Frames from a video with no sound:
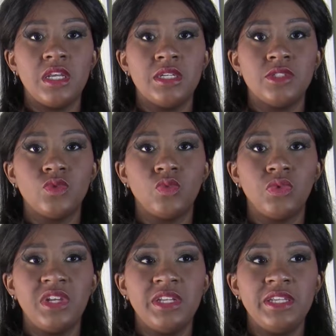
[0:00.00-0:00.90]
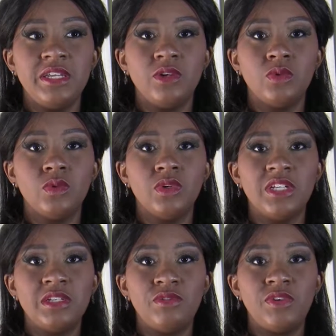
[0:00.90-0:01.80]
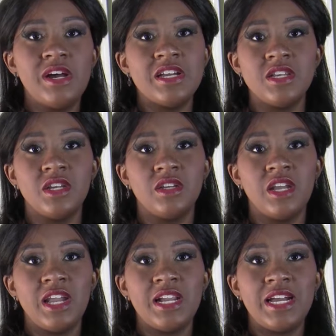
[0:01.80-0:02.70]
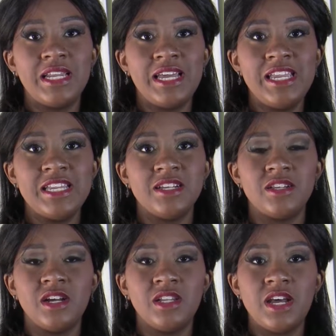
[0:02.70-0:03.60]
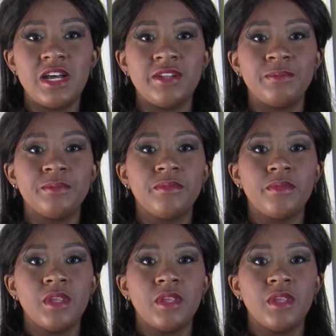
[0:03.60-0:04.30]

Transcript: is really cool and fun, and I like it a lot.